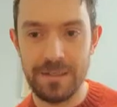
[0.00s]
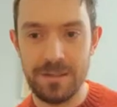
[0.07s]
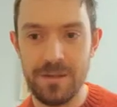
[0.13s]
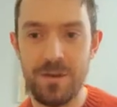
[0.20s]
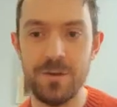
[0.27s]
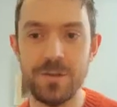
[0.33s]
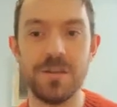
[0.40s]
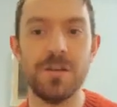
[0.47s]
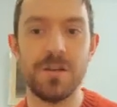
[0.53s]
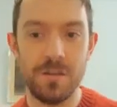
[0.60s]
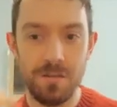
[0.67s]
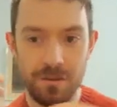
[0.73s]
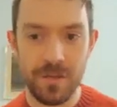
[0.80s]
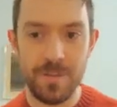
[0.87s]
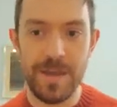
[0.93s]
to those are
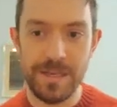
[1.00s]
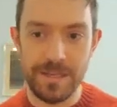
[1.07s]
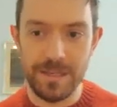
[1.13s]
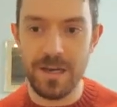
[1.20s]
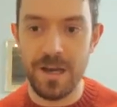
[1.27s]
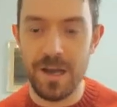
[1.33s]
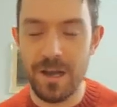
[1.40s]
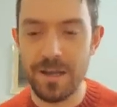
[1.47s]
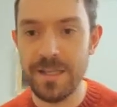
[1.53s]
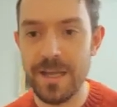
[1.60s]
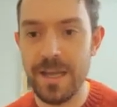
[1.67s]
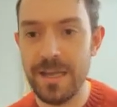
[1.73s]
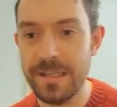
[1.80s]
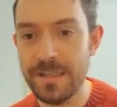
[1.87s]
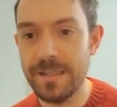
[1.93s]
commedia
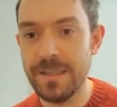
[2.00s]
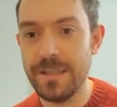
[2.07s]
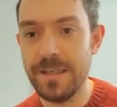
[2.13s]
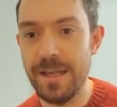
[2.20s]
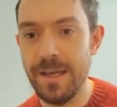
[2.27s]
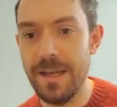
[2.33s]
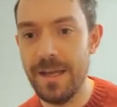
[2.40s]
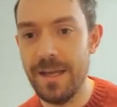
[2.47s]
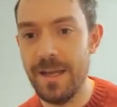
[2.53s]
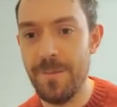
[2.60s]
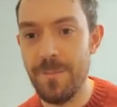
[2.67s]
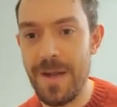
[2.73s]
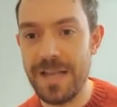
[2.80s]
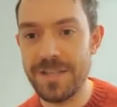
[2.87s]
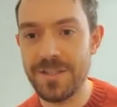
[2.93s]
dell'arte
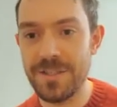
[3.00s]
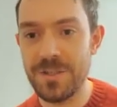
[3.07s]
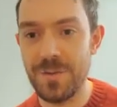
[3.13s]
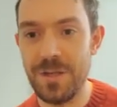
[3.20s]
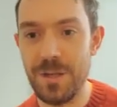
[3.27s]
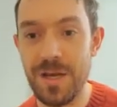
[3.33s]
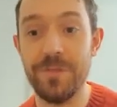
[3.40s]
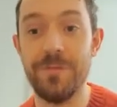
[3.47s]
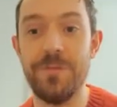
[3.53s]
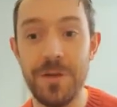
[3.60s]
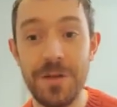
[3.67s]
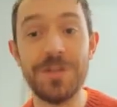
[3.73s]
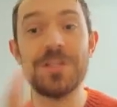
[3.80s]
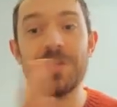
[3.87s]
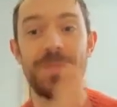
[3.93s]
masks, where you have
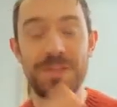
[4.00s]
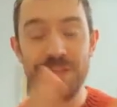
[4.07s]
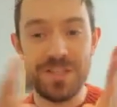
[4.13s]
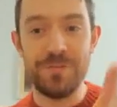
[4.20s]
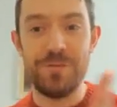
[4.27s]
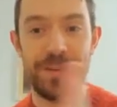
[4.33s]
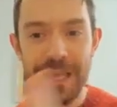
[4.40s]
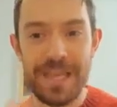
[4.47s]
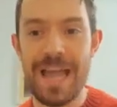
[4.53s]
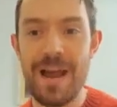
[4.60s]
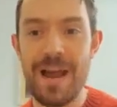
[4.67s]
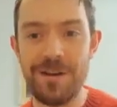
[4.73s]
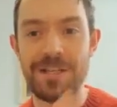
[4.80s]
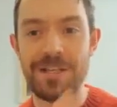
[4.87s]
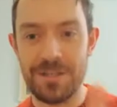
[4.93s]
specific
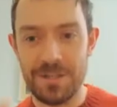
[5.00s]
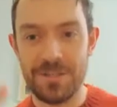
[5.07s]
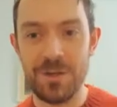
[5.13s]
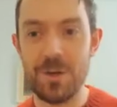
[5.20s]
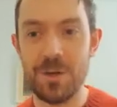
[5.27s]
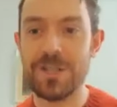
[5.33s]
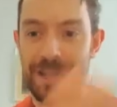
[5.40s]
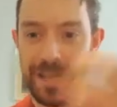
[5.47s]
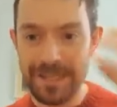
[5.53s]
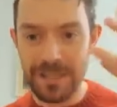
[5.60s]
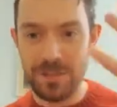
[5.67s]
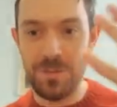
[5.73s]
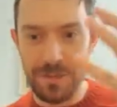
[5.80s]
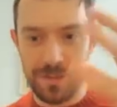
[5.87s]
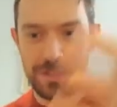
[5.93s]
characters
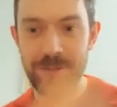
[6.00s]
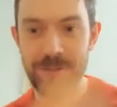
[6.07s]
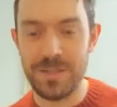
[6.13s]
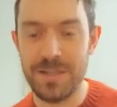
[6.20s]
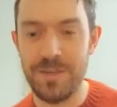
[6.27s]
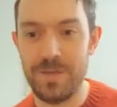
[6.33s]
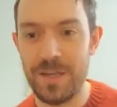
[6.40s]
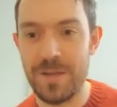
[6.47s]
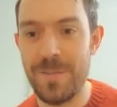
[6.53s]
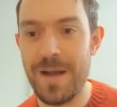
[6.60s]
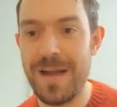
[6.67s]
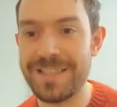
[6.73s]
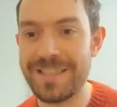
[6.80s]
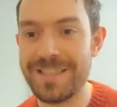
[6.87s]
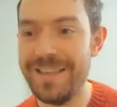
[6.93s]
associated with a specific
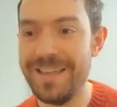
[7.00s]
mask.